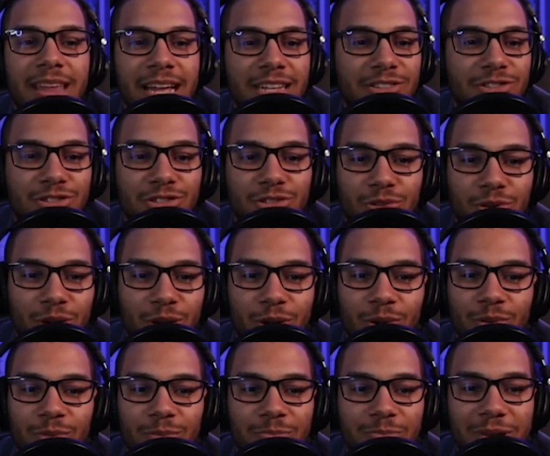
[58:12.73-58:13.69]
That's
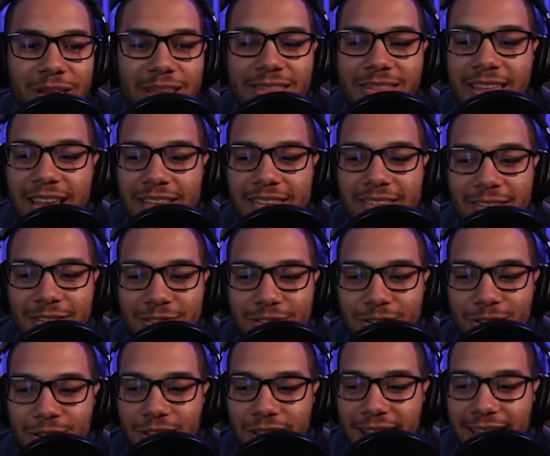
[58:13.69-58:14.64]
true, but that's
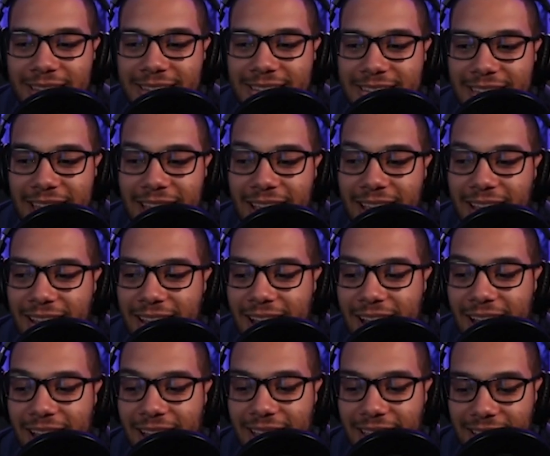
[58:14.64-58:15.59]
also like saying
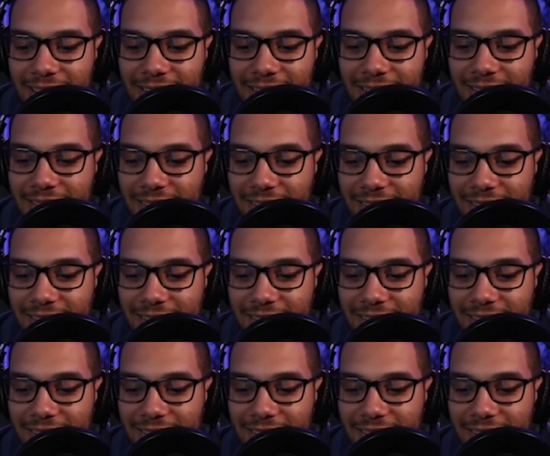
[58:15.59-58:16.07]
I